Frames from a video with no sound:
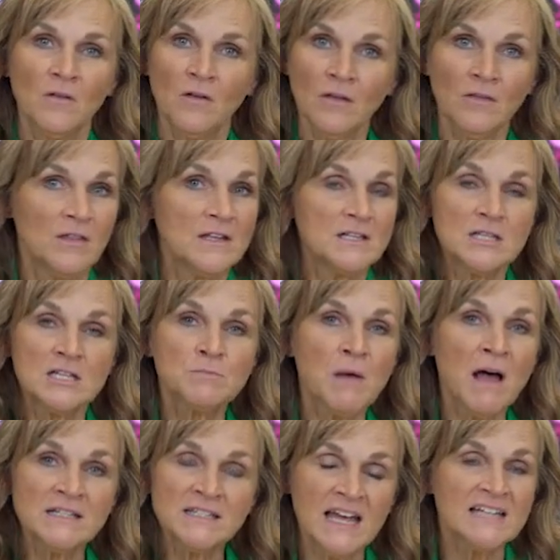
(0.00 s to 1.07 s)
This
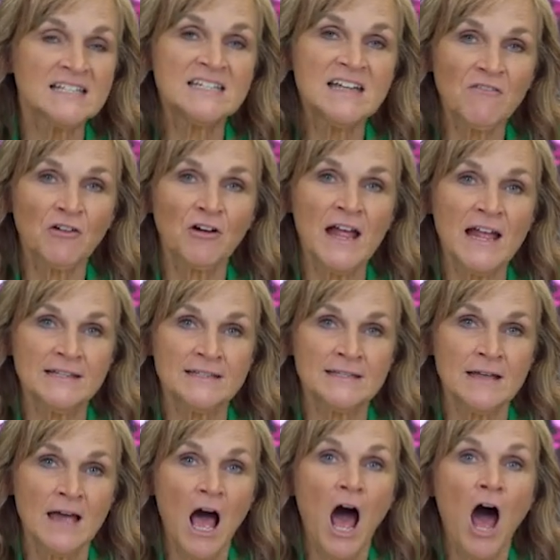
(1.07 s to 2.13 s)
podcast never
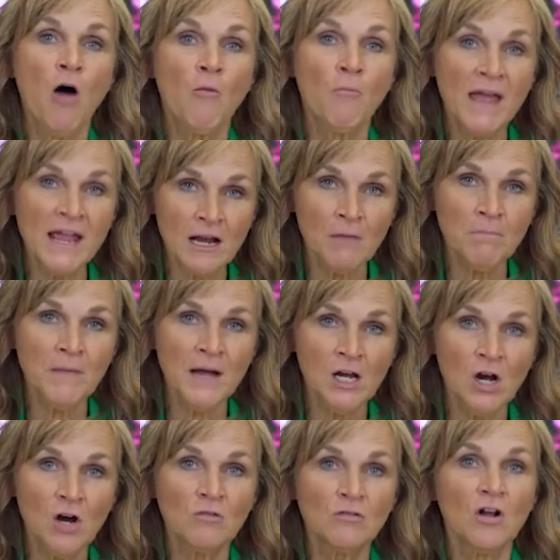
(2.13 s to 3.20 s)
ends. I'll make up my
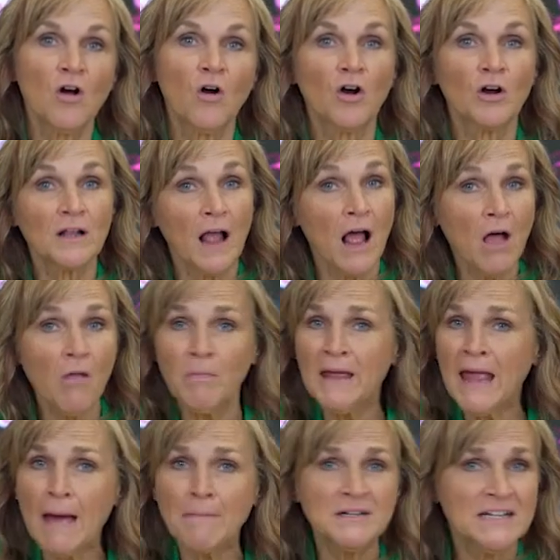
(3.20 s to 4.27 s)
own, or I'll be
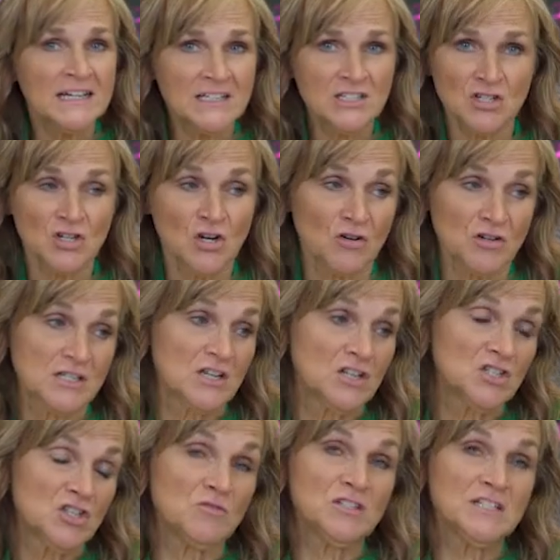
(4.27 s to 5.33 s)
happy to answer yours.
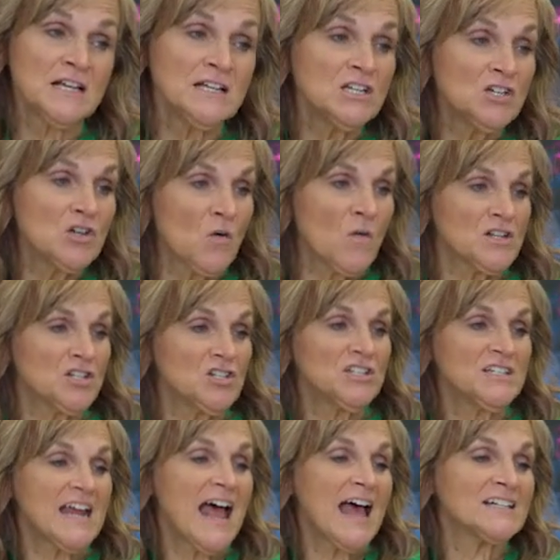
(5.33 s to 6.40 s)
So send in your
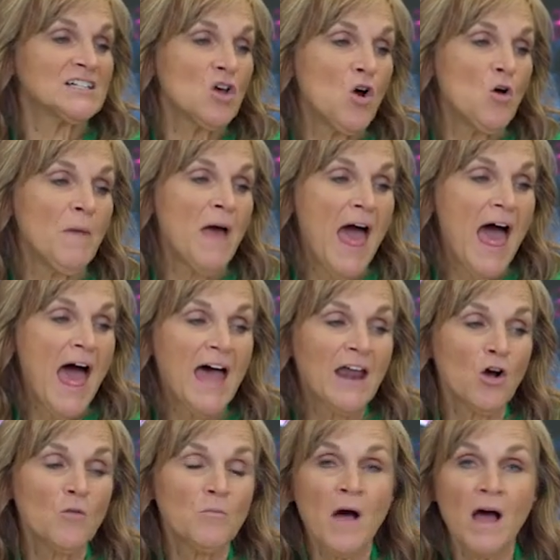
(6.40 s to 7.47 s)
questions to
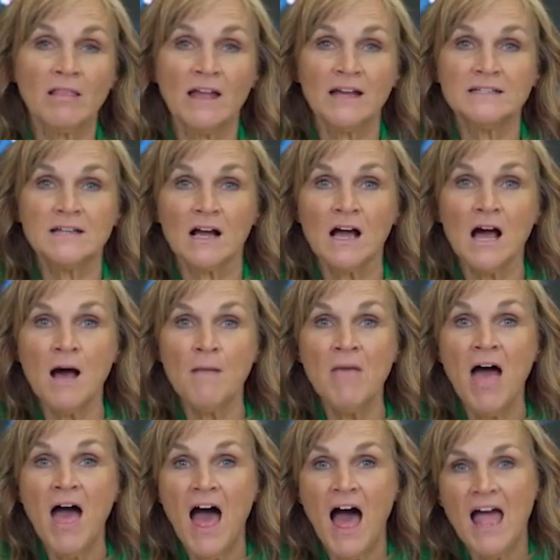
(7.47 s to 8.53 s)
askhope@hopehotline.com.
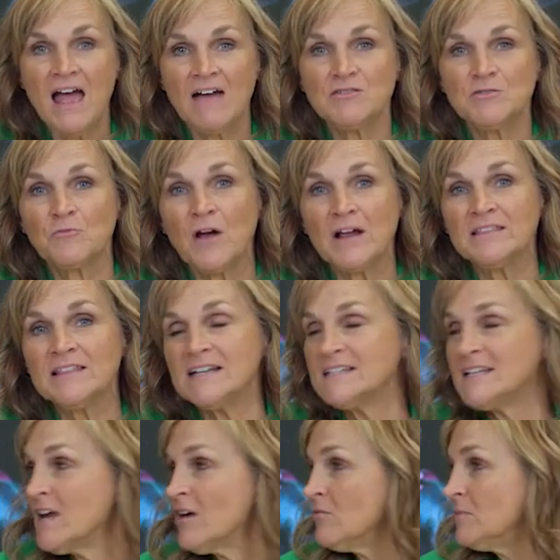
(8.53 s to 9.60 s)
I have to write that
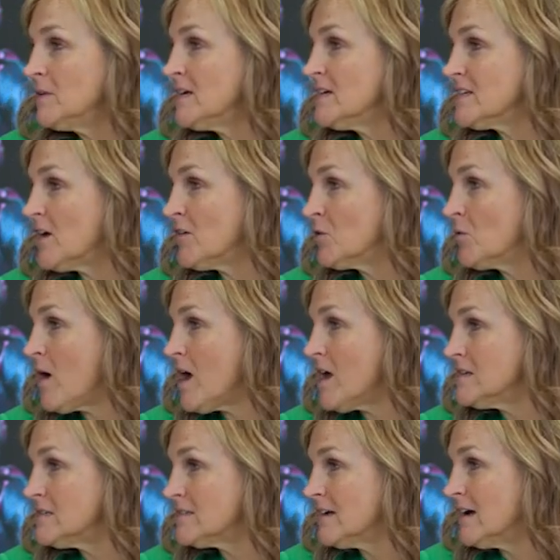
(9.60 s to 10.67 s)
down because
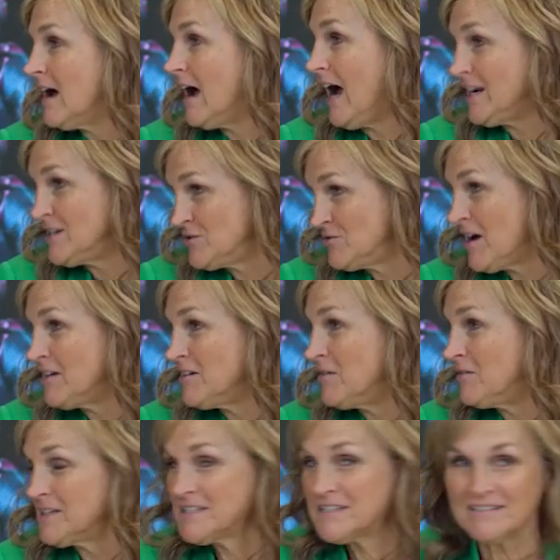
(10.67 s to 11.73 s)
otherwise I do not know
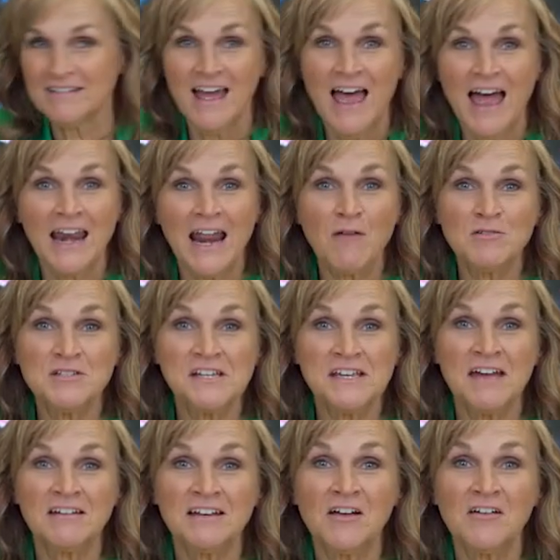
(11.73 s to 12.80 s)
it. And I wasn't
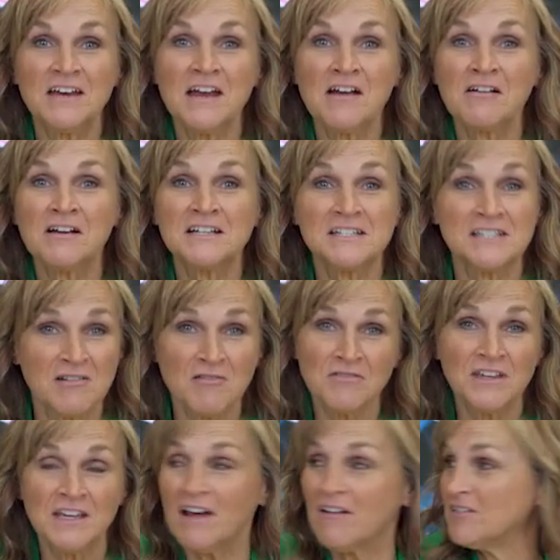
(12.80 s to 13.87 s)
counting on Aaron because I don't
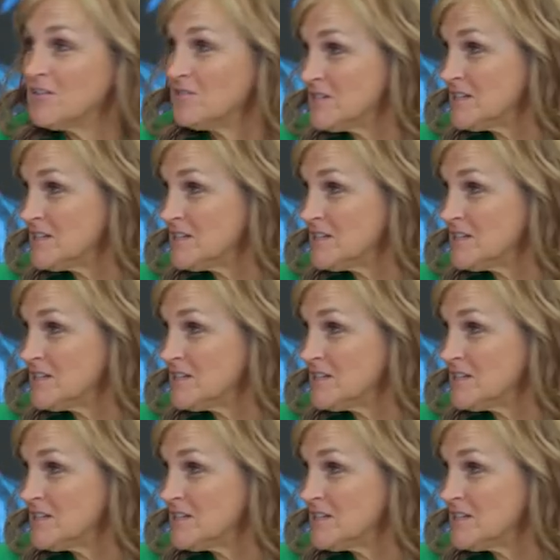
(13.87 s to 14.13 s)
think Aaron knows